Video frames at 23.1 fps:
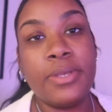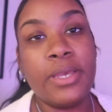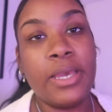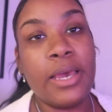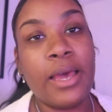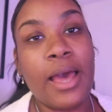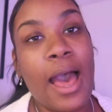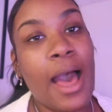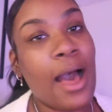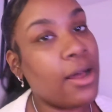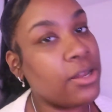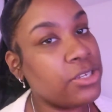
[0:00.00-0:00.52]

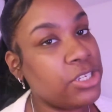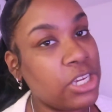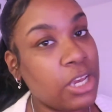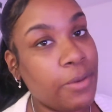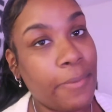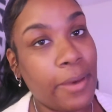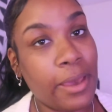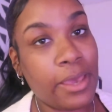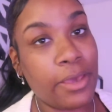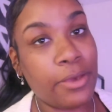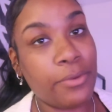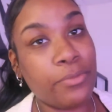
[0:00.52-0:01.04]
yeah, I'll
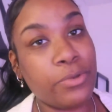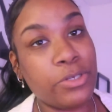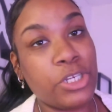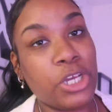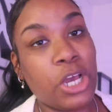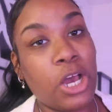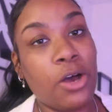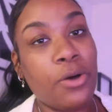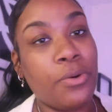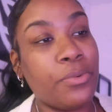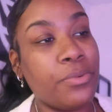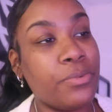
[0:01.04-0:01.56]
check back in with
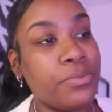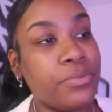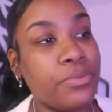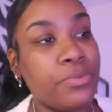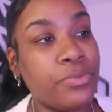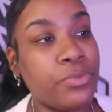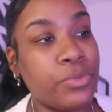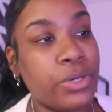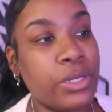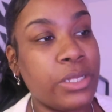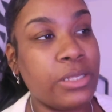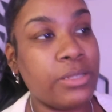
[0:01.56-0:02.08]
y'all
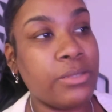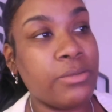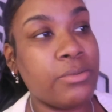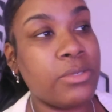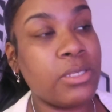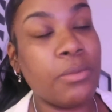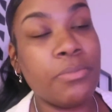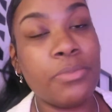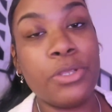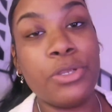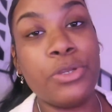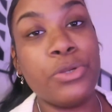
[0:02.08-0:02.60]
when
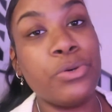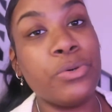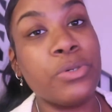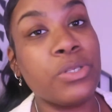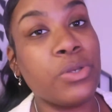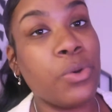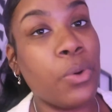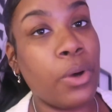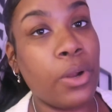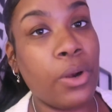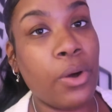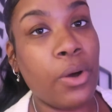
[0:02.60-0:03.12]
something new
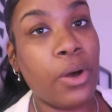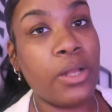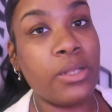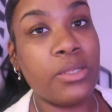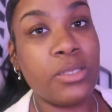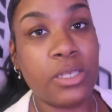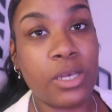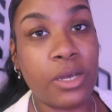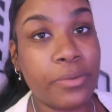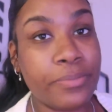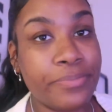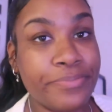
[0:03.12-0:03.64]
is going
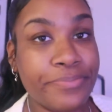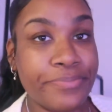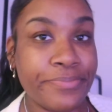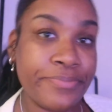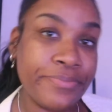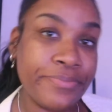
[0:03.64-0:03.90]
on. So